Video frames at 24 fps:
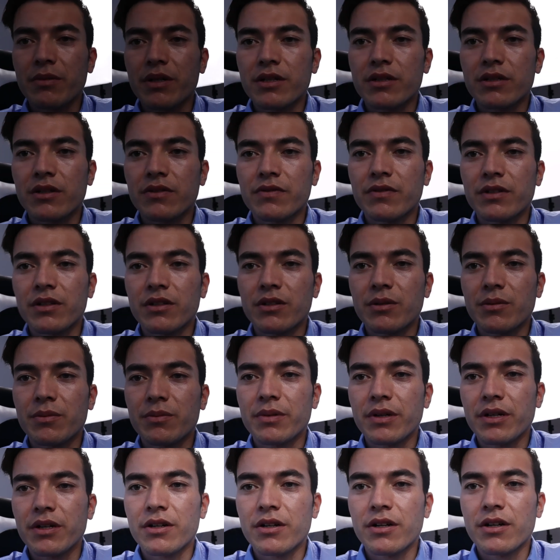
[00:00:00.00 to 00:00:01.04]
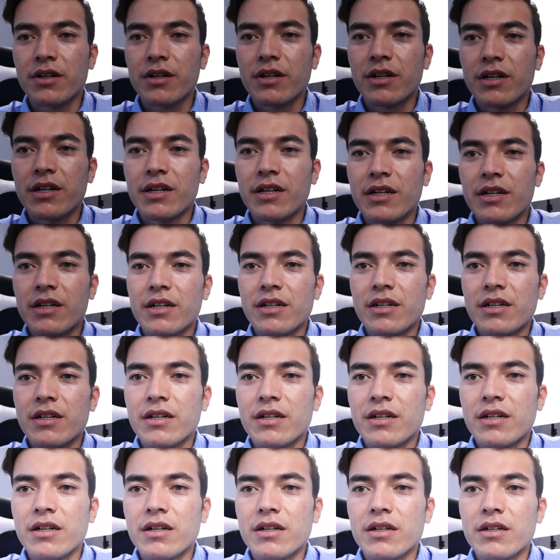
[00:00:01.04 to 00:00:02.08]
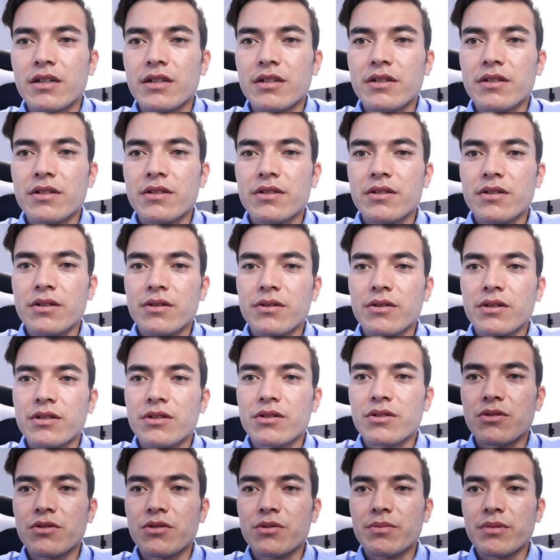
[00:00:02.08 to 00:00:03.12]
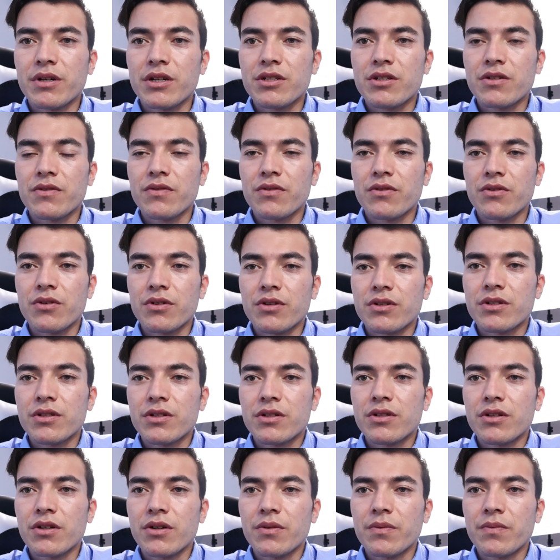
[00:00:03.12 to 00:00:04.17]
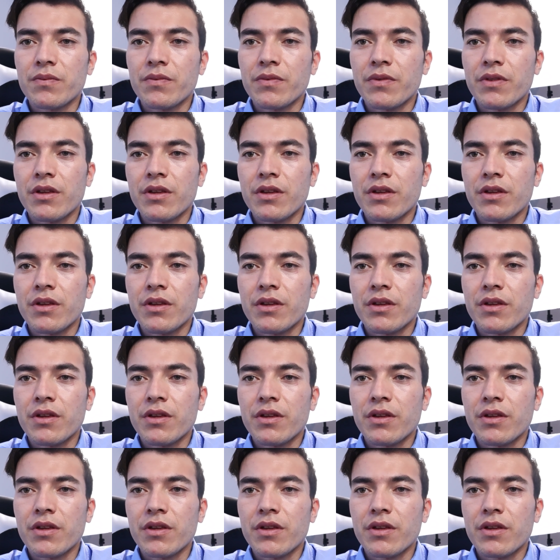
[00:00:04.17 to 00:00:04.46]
myself a little bit better. So it's too much, of course. So